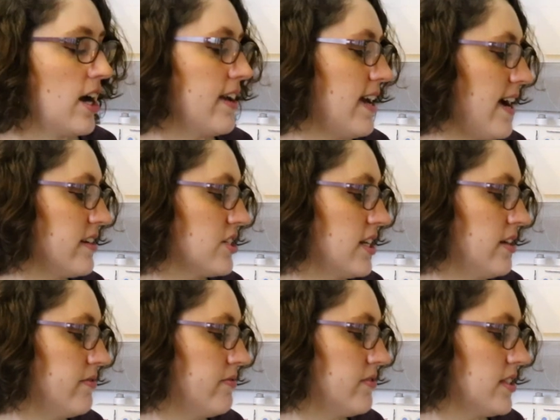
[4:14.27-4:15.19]
I actually
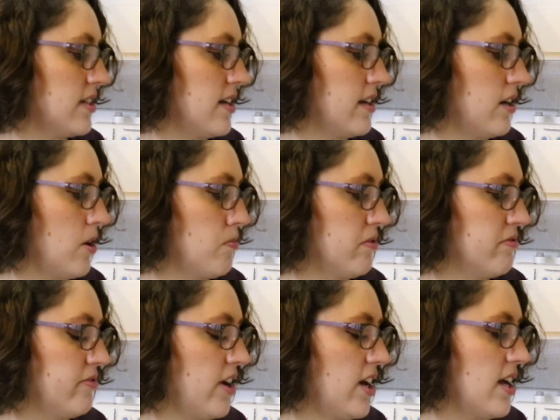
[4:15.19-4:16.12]
have decided I
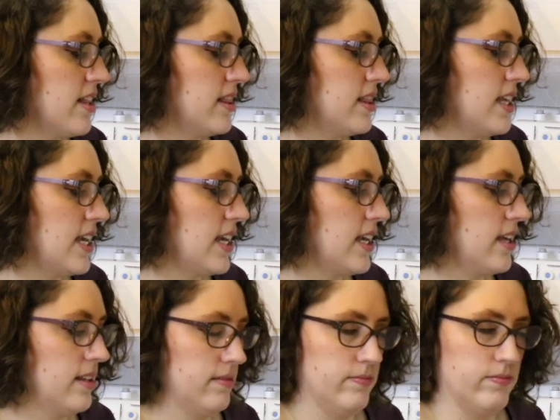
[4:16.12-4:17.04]
prefer
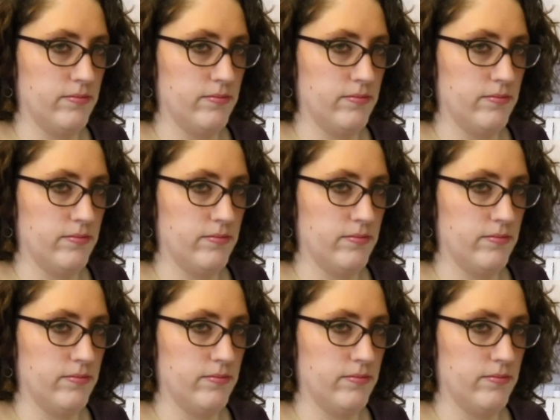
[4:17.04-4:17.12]
the